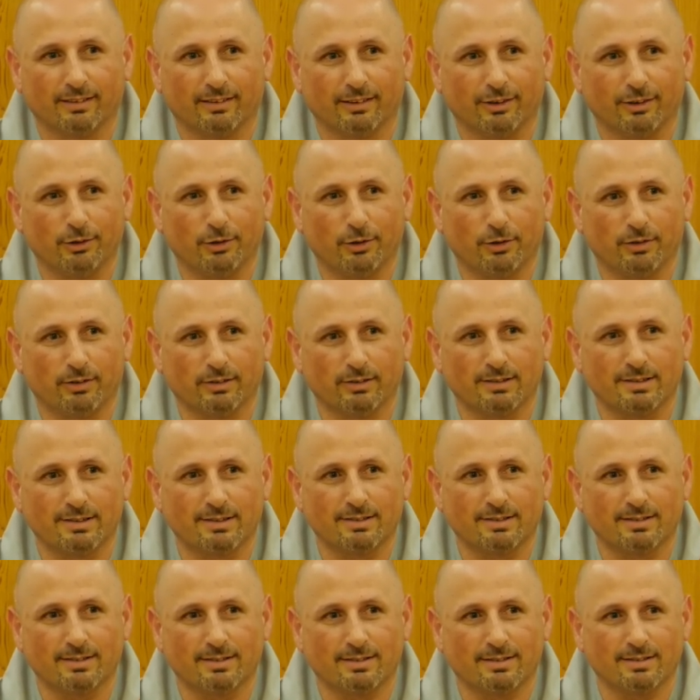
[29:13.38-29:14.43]
You know,
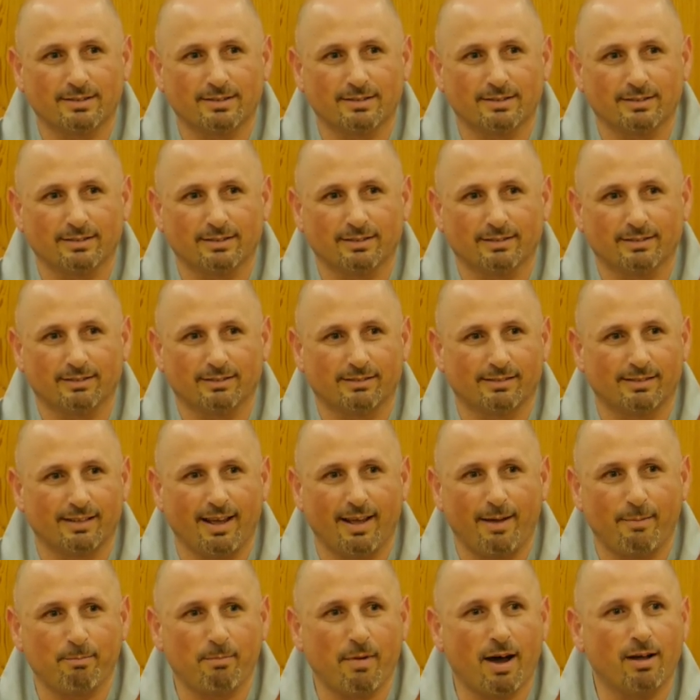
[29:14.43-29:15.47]
it's
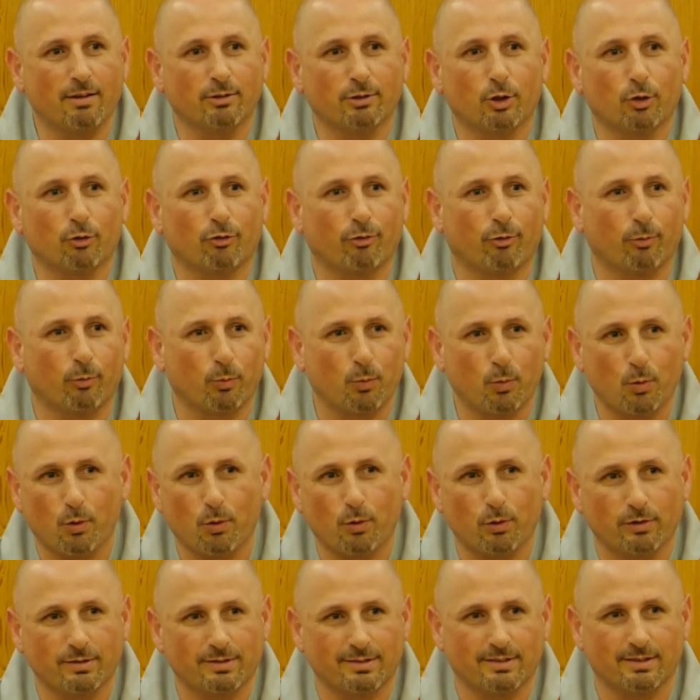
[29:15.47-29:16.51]
the amount of
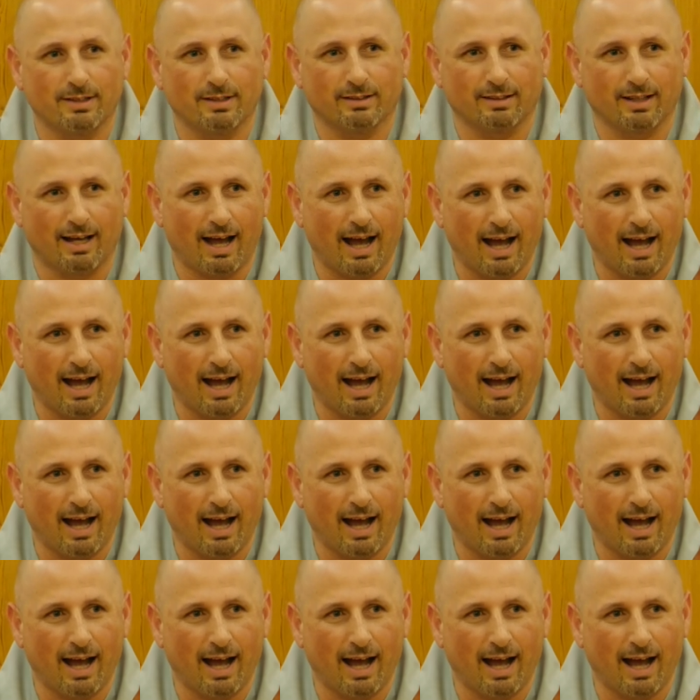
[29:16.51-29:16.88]
words that